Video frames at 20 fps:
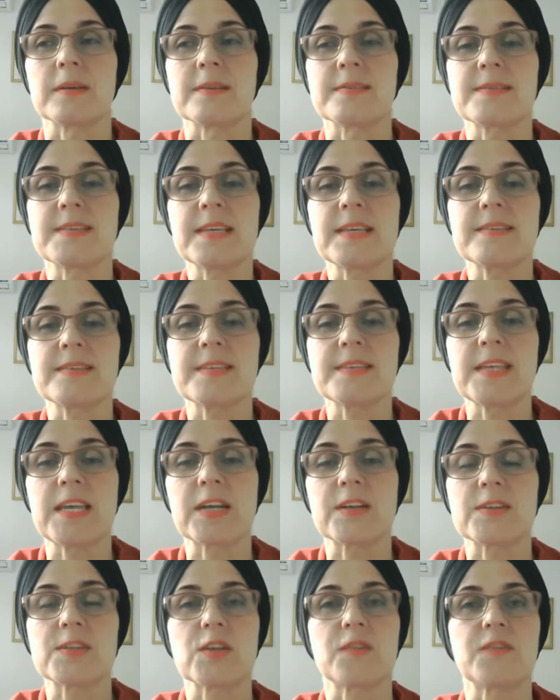6
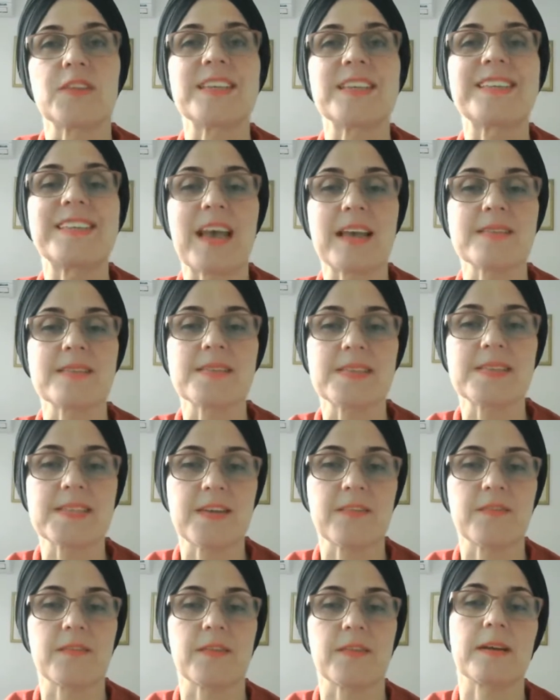years of
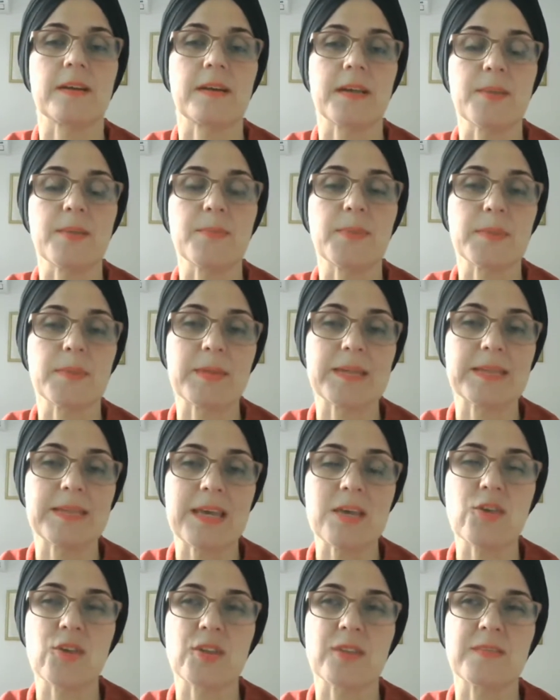intensive
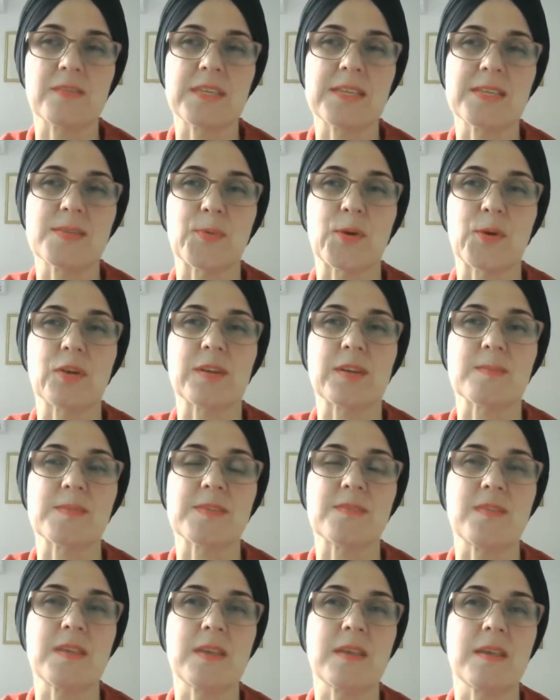implementation of these
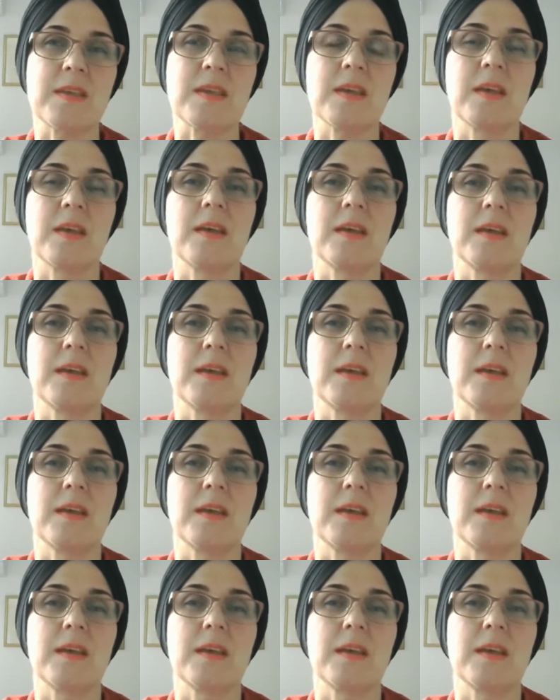programs, we